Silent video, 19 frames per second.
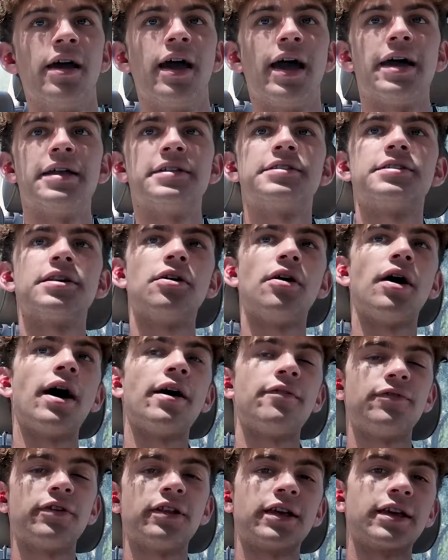And so I
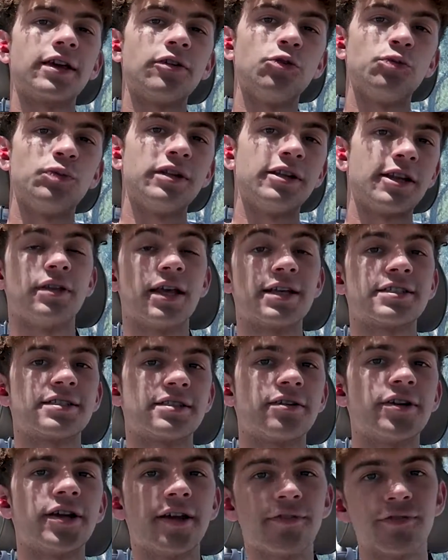feel like it would be
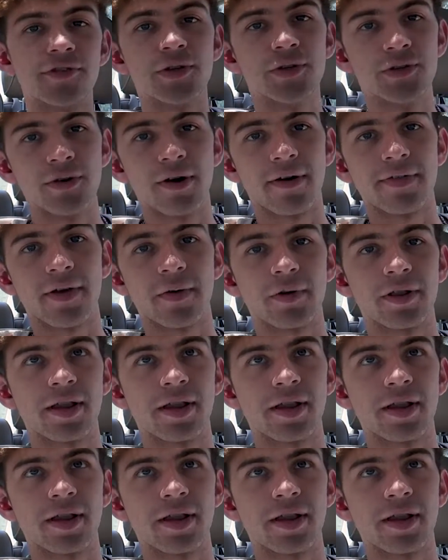necessary if you do have that